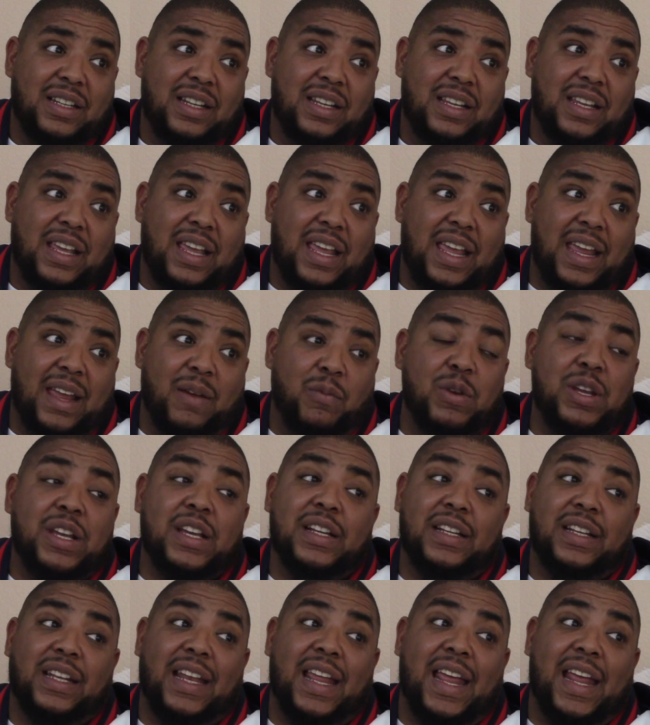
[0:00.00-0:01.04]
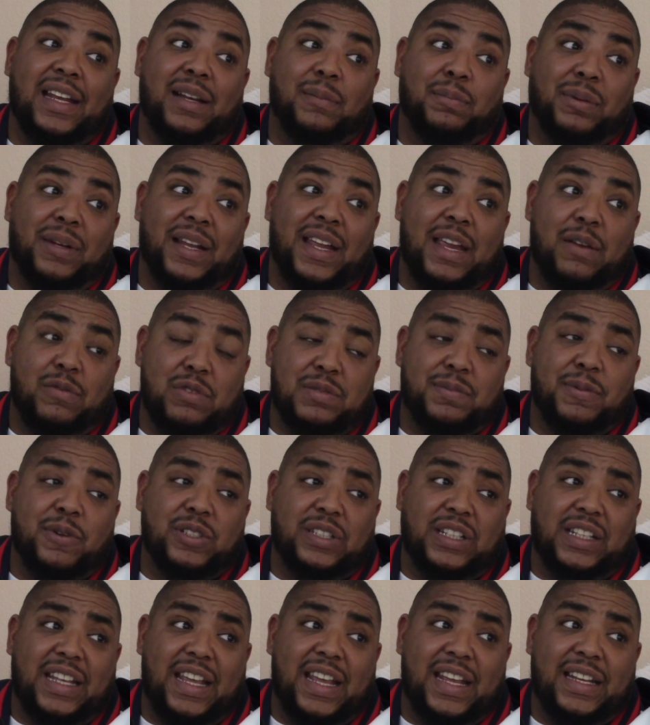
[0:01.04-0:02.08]
And we couldn't land the plane. We were supposed to
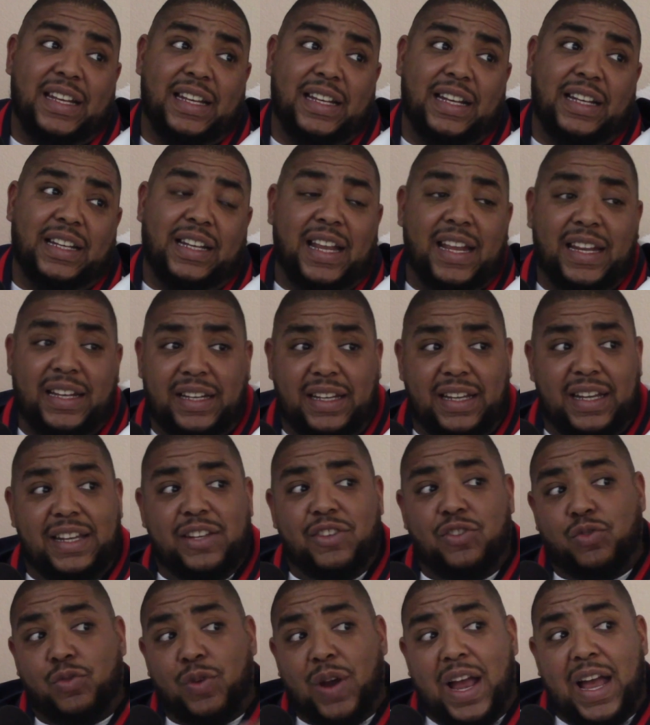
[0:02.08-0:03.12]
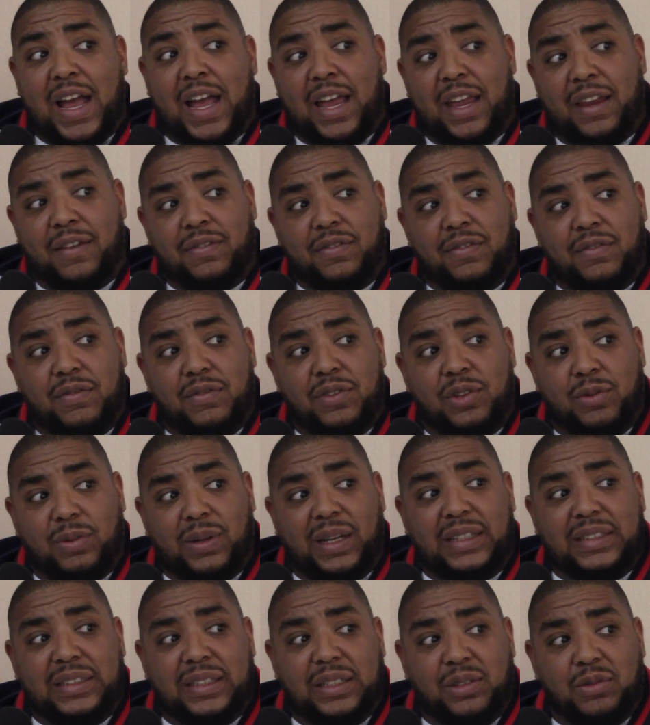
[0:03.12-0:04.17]
land in Atlanta and drive the
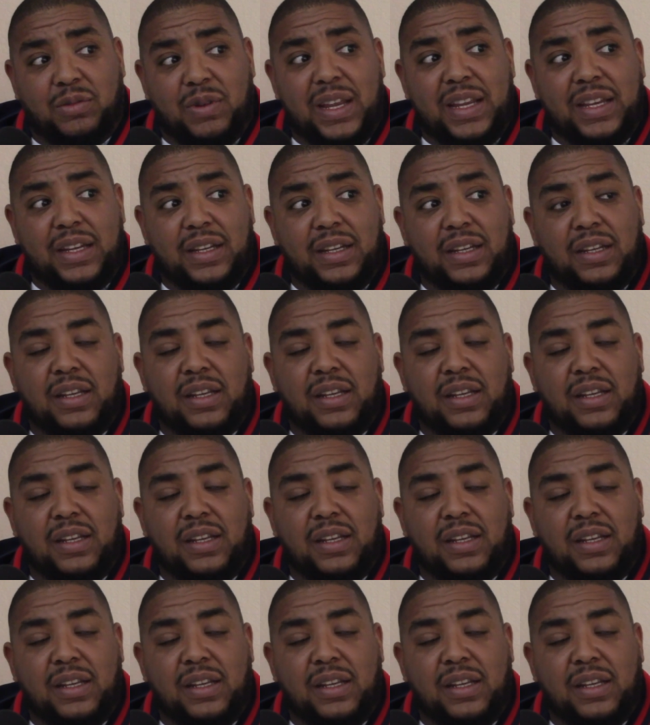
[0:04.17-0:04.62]
rest of the way.